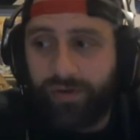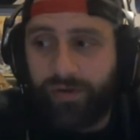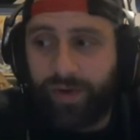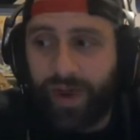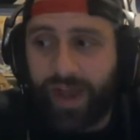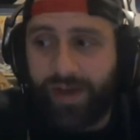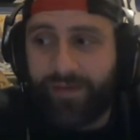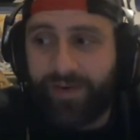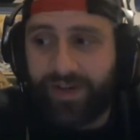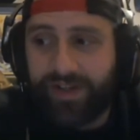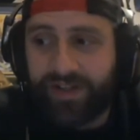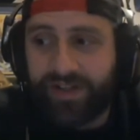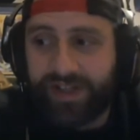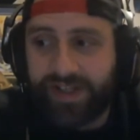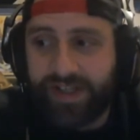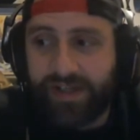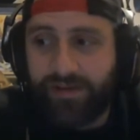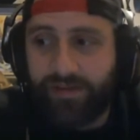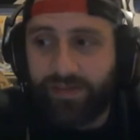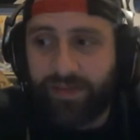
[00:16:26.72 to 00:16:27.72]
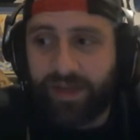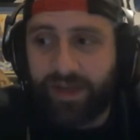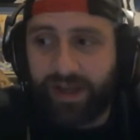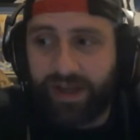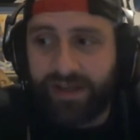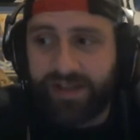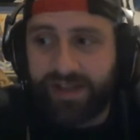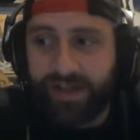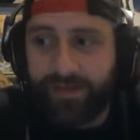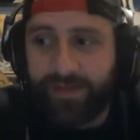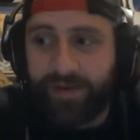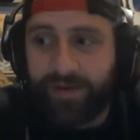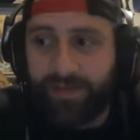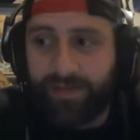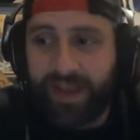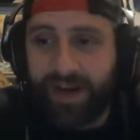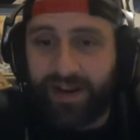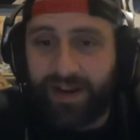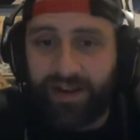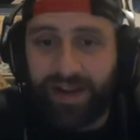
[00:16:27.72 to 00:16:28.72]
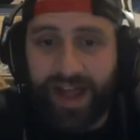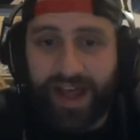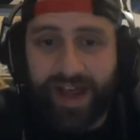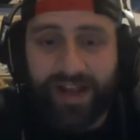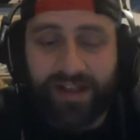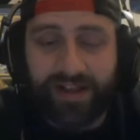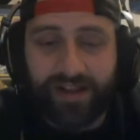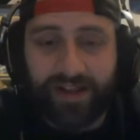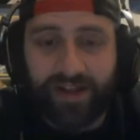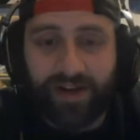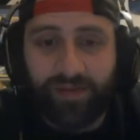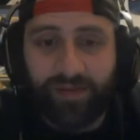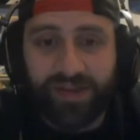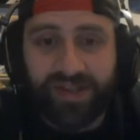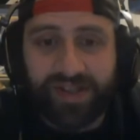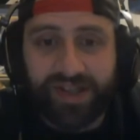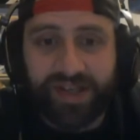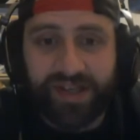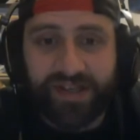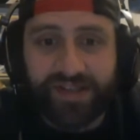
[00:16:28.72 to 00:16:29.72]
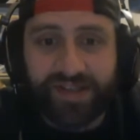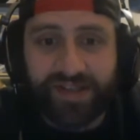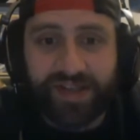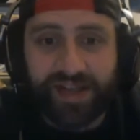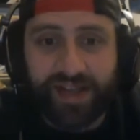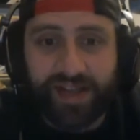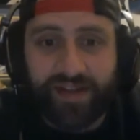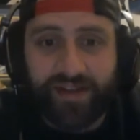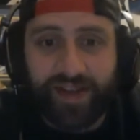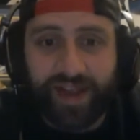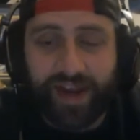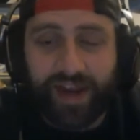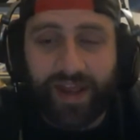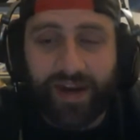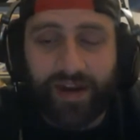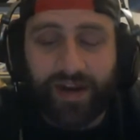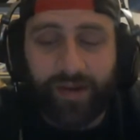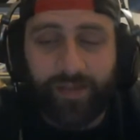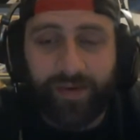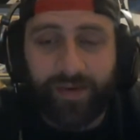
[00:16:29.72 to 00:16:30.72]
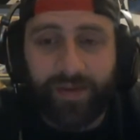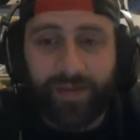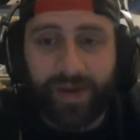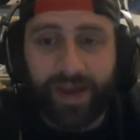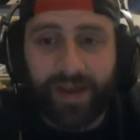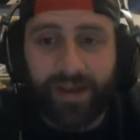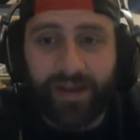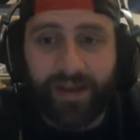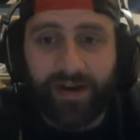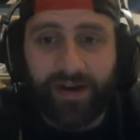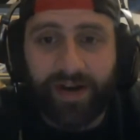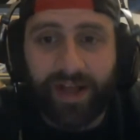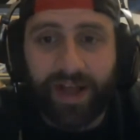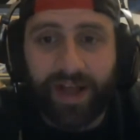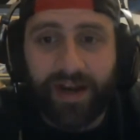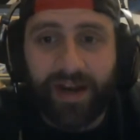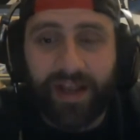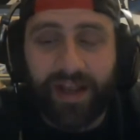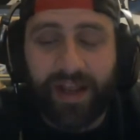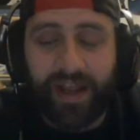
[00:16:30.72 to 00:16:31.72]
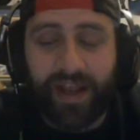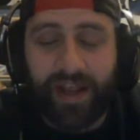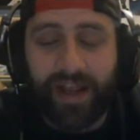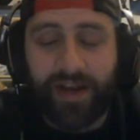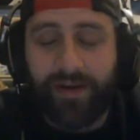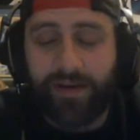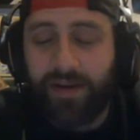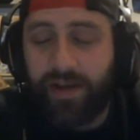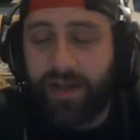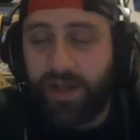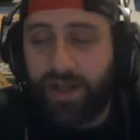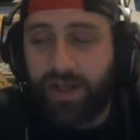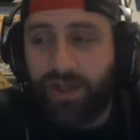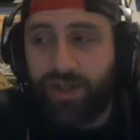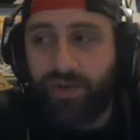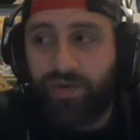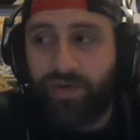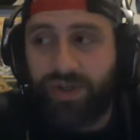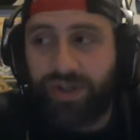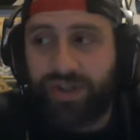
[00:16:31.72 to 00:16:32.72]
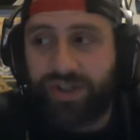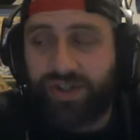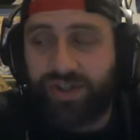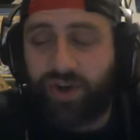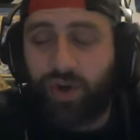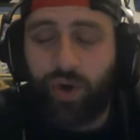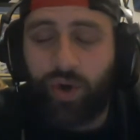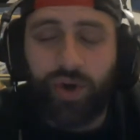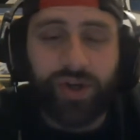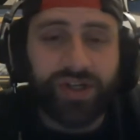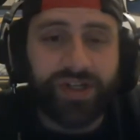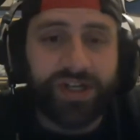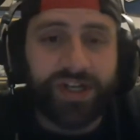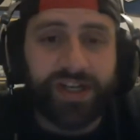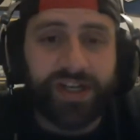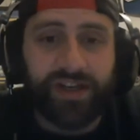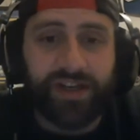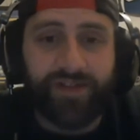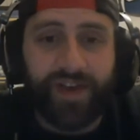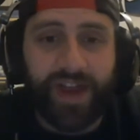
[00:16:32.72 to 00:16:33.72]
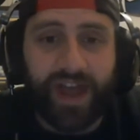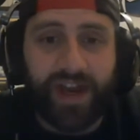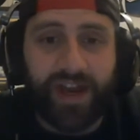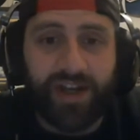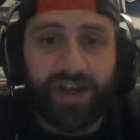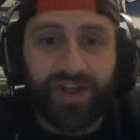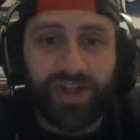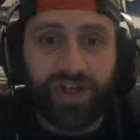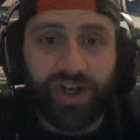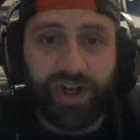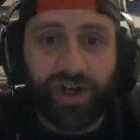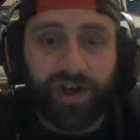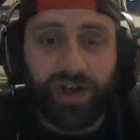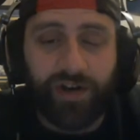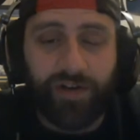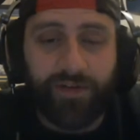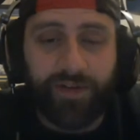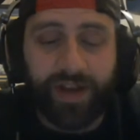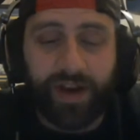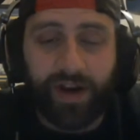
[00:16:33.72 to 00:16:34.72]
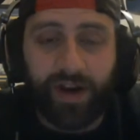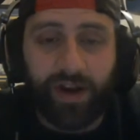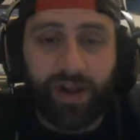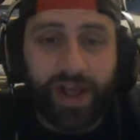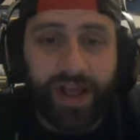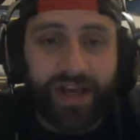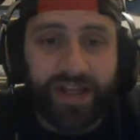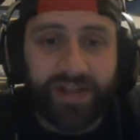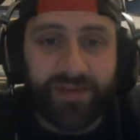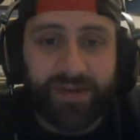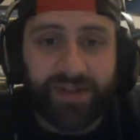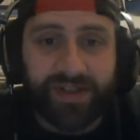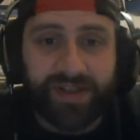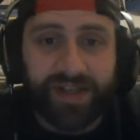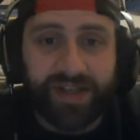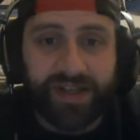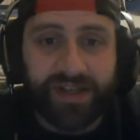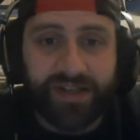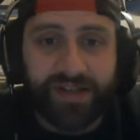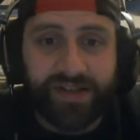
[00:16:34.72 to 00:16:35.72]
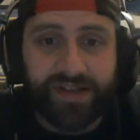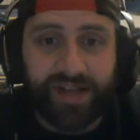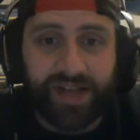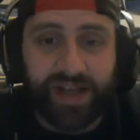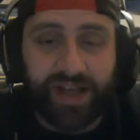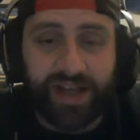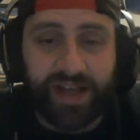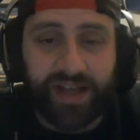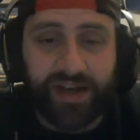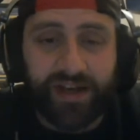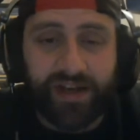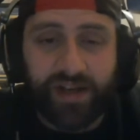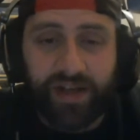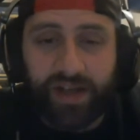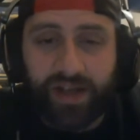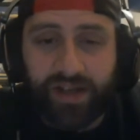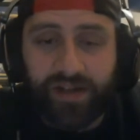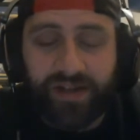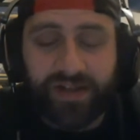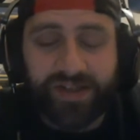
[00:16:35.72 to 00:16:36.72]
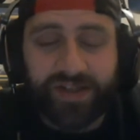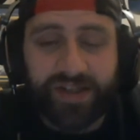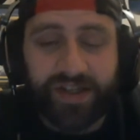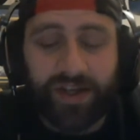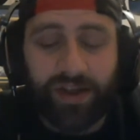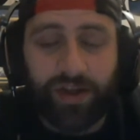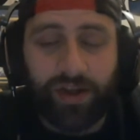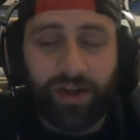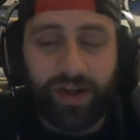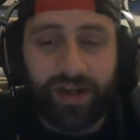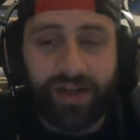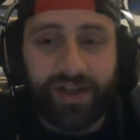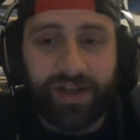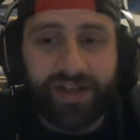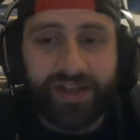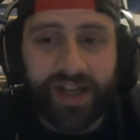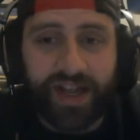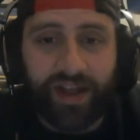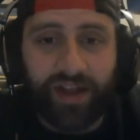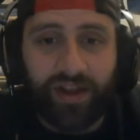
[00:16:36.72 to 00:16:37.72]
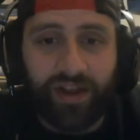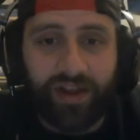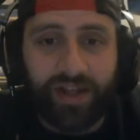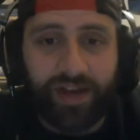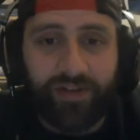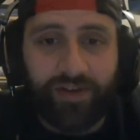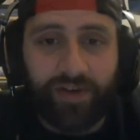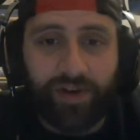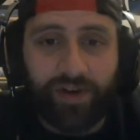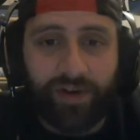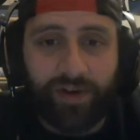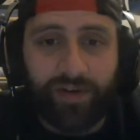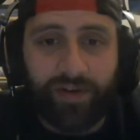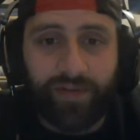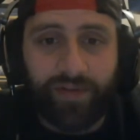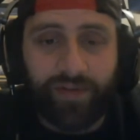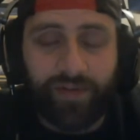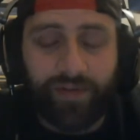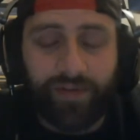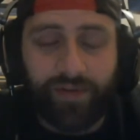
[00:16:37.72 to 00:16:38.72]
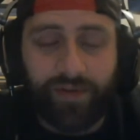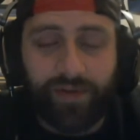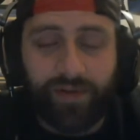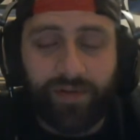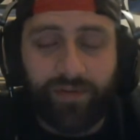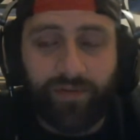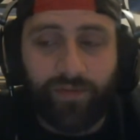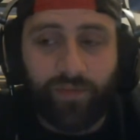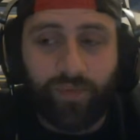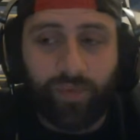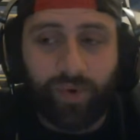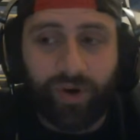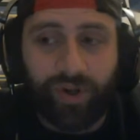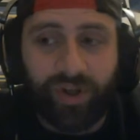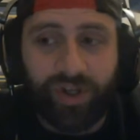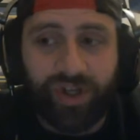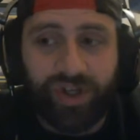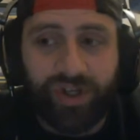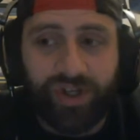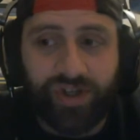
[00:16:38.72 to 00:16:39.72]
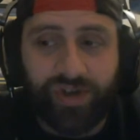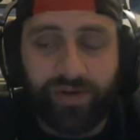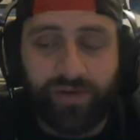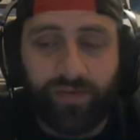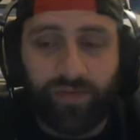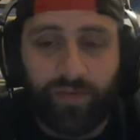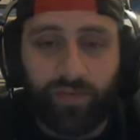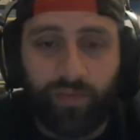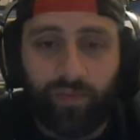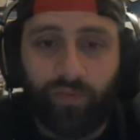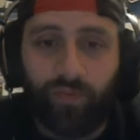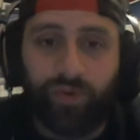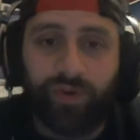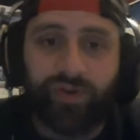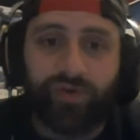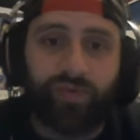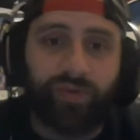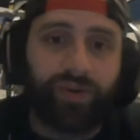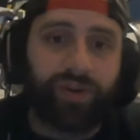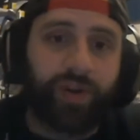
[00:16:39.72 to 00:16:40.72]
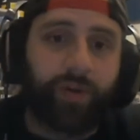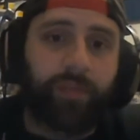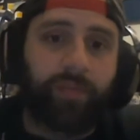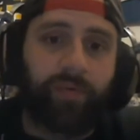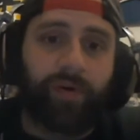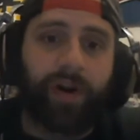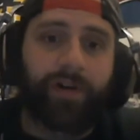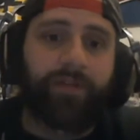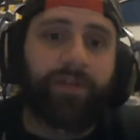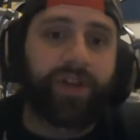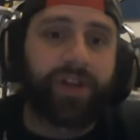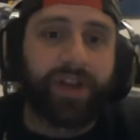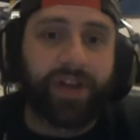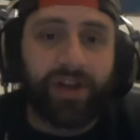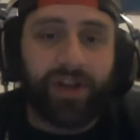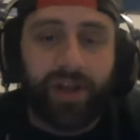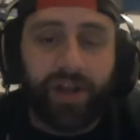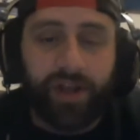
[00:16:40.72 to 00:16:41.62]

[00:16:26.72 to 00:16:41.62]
have a team that made a lot of little mistakes today that ended up in the back of your net, and you just couldn't take advantage of Carolina's mistakes. And the skill and the talent level really was really prevalent